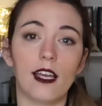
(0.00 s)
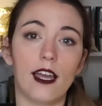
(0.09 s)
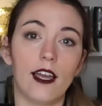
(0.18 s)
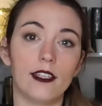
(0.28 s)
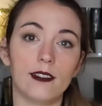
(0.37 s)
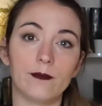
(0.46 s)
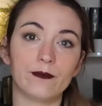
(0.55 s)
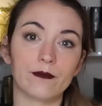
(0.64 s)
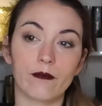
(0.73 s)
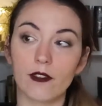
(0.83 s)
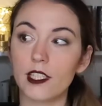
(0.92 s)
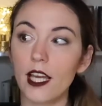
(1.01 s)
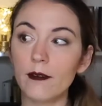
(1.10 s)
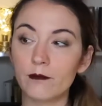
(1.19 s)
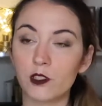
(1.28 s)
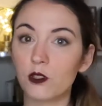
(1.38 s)
And yeah,
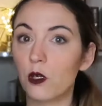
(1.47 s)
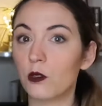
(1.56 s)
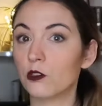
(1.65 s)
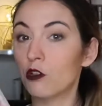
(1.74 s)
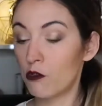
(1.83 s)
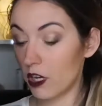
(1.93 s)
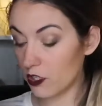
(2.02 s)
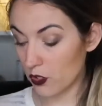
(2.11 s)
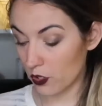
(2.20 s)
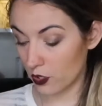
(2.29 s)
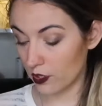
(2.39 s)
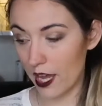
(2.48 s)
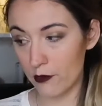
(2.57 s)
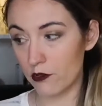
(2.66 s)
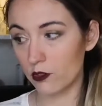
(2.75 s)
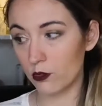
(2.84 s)
so far so good.
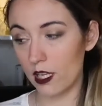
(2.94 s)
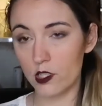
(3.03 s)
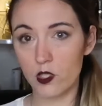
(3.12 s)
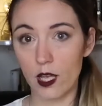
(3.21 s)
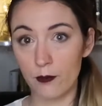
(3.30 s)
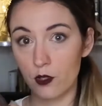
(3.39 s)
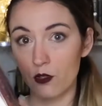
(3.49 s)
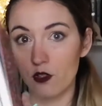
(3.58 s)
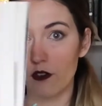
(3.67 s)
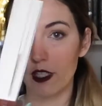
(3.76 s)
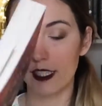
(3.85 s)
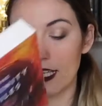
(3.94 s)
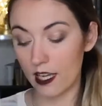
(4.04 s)
I've read 12 chapters of it.